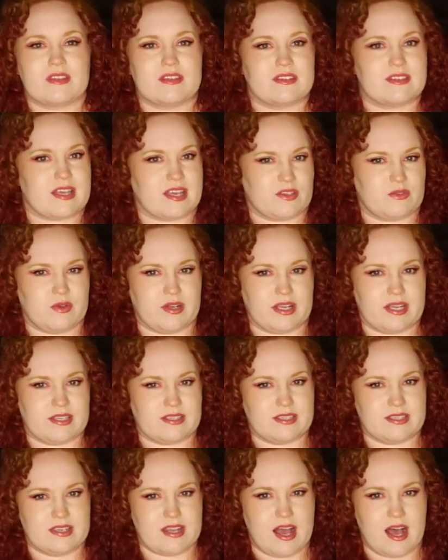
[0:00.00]
sex work
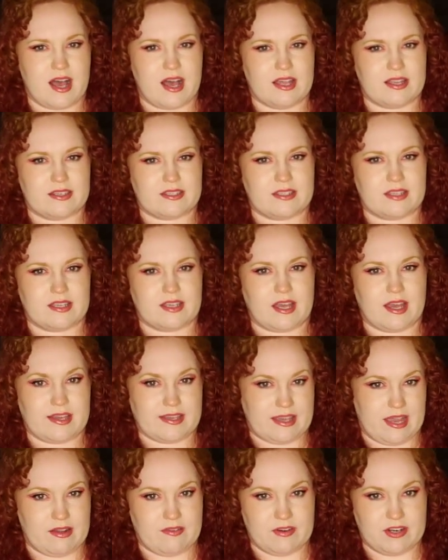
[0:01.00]
is not a
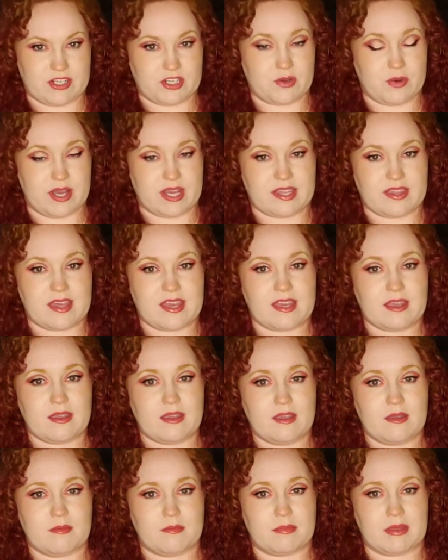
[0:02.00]
get-rich-quick thing,
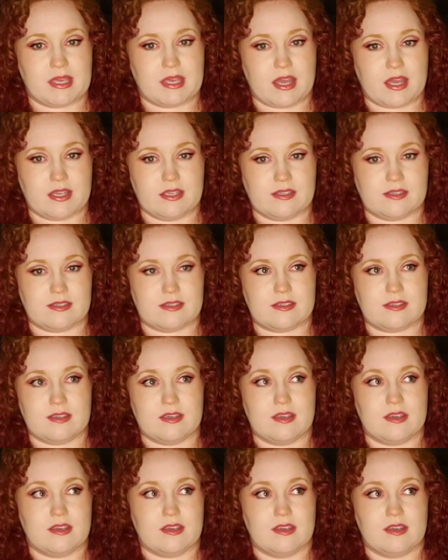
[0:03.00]
because
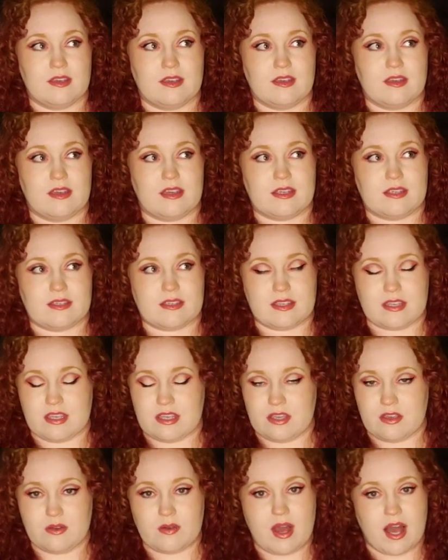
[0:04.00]

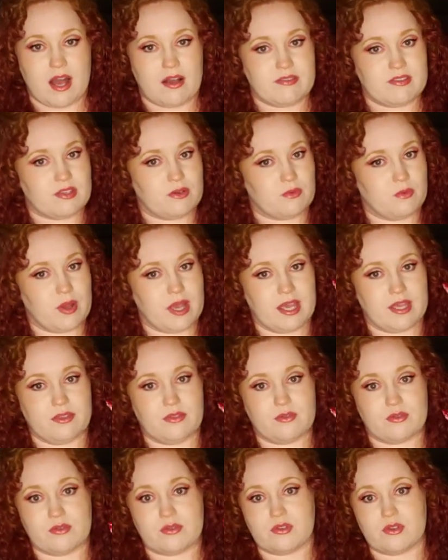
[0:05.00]
you have to wade
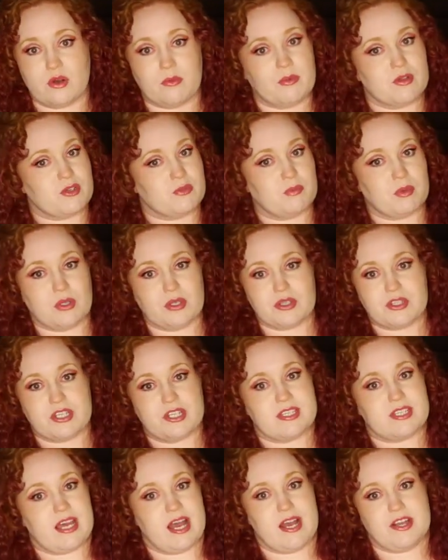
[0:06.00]
through so much
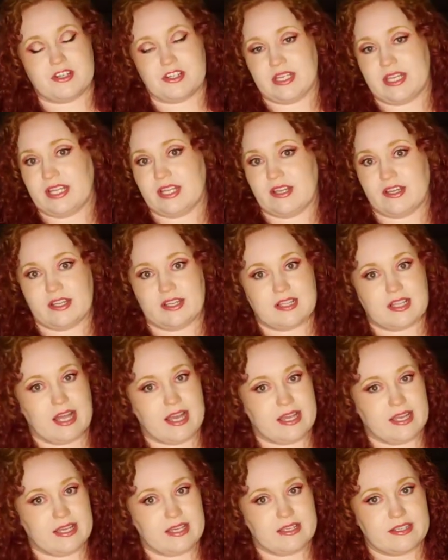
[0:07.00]
bullshit to actually get a good
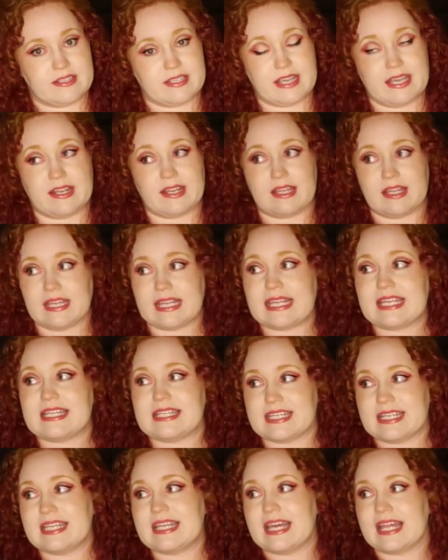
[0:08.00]
client, to
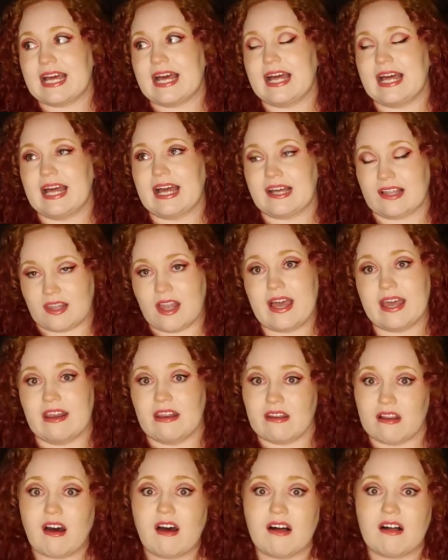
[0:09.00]
get a client
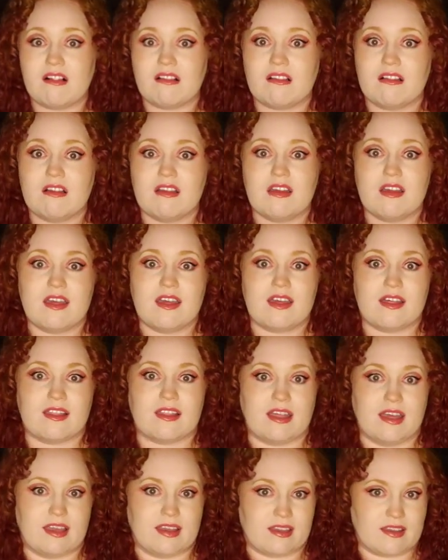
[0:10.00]
at all.
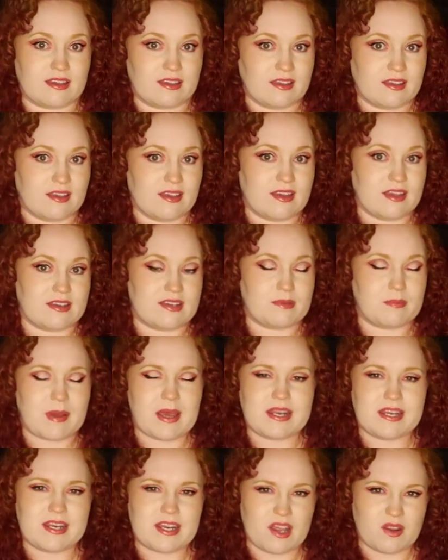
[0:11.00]
Like,
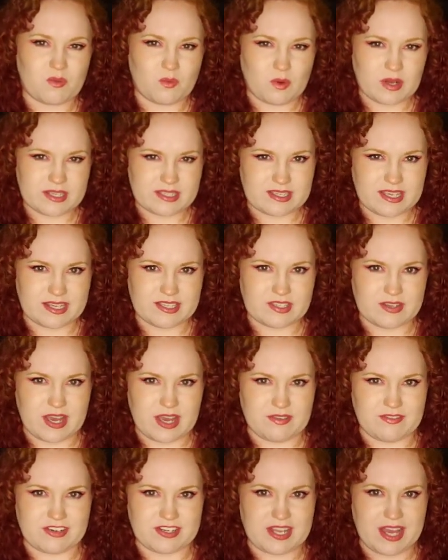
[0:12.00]
depending on what sites you
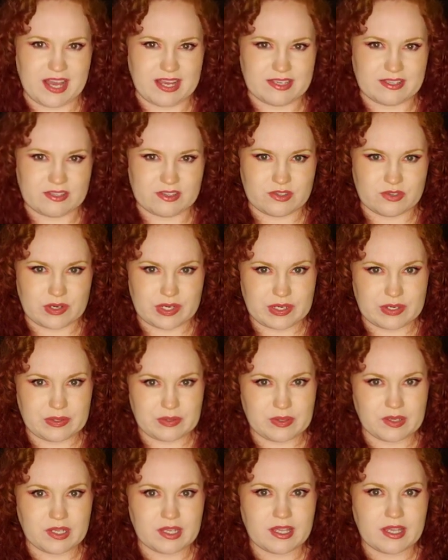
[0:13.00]
advertise
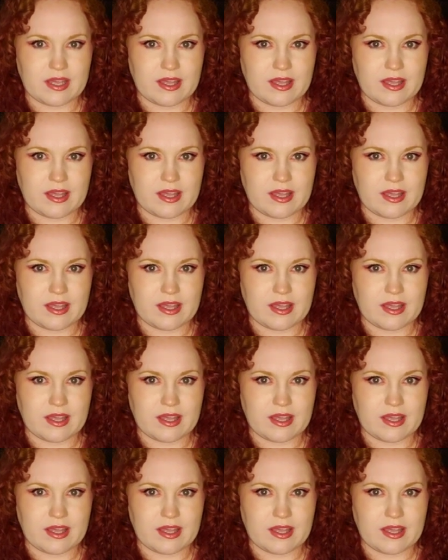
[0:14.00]
through,